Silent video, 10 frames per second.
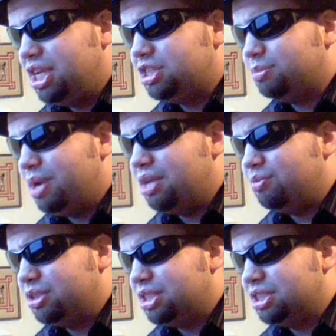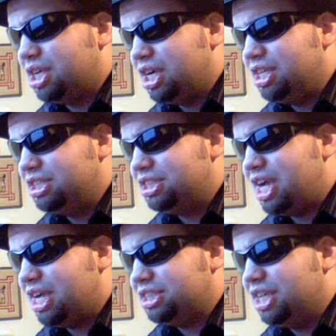each man was assigned his
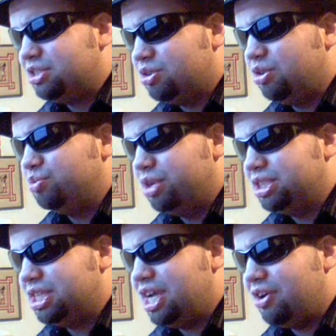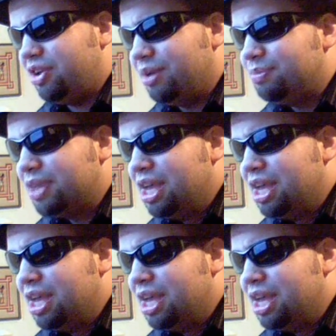task and told what to carry.